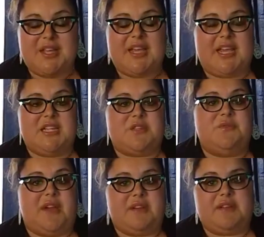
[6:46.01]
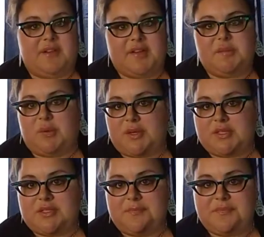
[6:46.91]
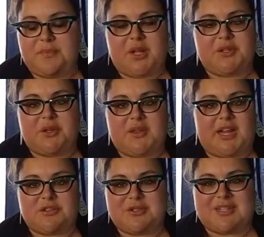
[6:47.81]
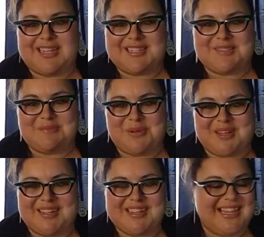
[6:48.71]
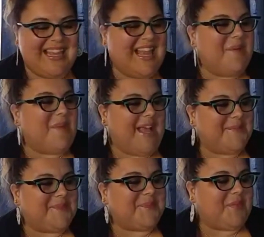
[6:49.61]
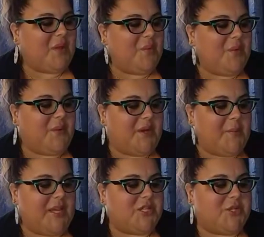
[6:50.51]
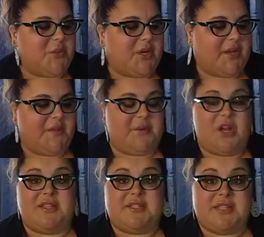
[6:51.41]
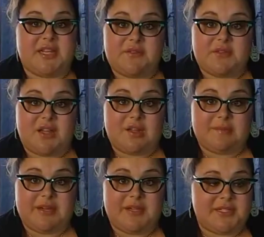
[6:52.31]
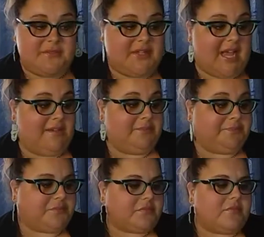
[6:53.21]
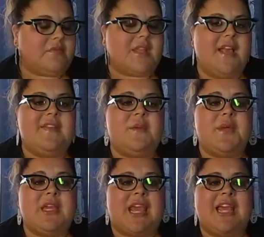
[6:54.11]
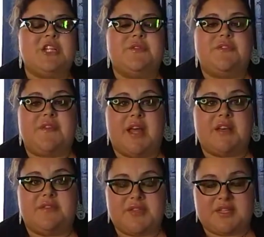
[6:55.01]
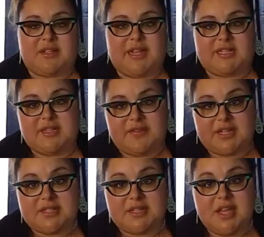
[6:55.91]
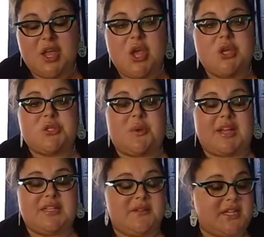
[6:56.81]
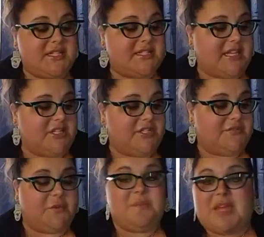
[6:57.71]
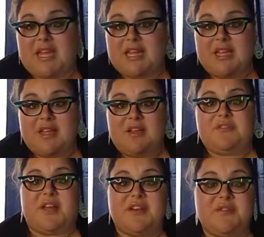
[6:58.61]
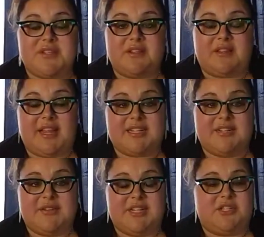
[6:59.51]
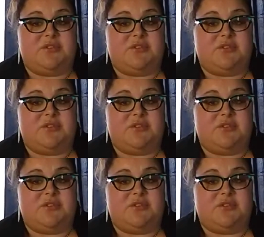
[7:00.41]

is very, very important. We all know that exercise is important, but we want to make sure that we're not sitting for long periods of time and that we engage in fun physical activities. So activities such, for me, fun physical activities are